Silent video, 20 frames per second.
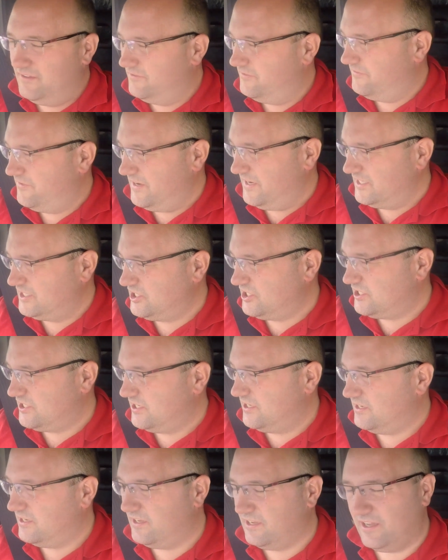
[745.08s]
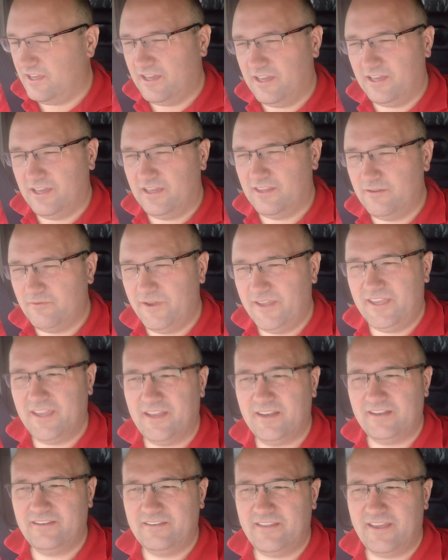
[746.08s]
finished the
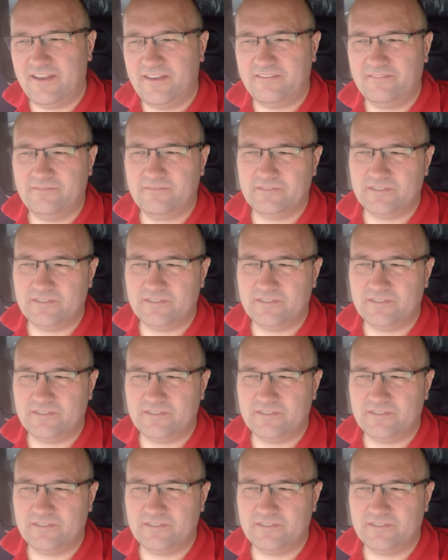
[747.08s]
weekend then.